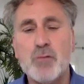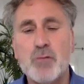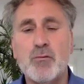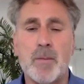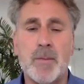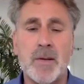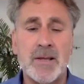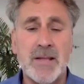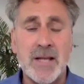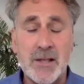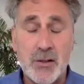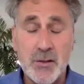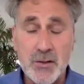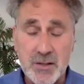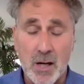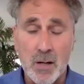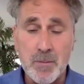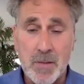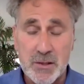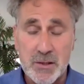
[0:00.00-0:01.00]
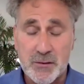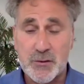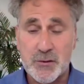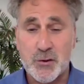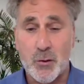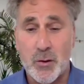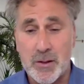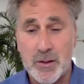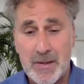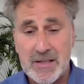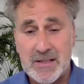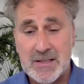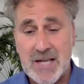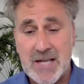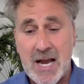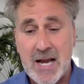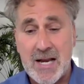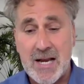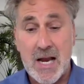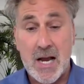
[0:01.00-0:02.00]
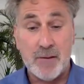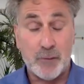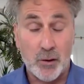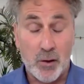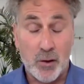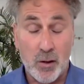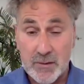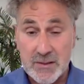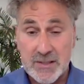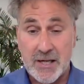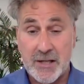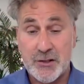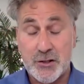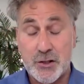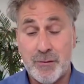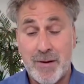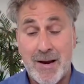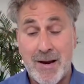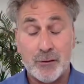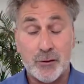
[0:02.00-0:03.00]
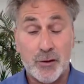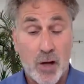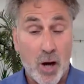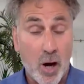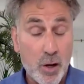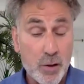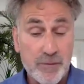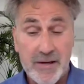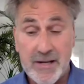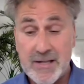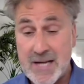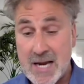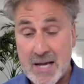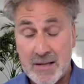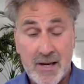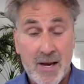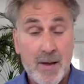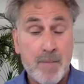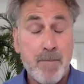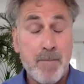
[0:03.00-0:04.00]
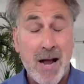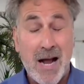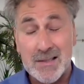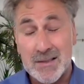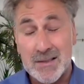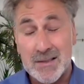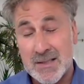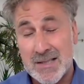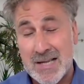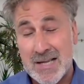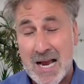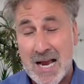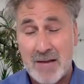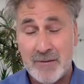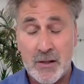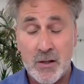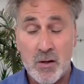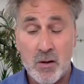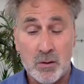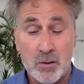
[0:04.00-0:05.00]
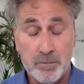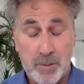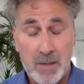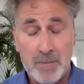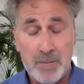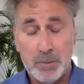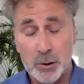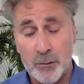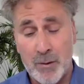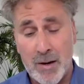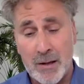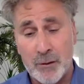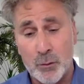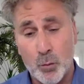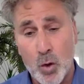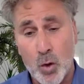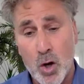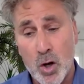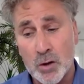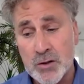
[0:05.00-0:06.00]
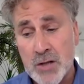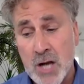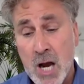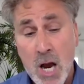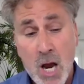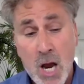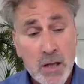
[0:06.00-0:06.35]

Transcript: Robert. Thank you so much for joining me today for a conversation around COVID and the impact it's having on people around the world.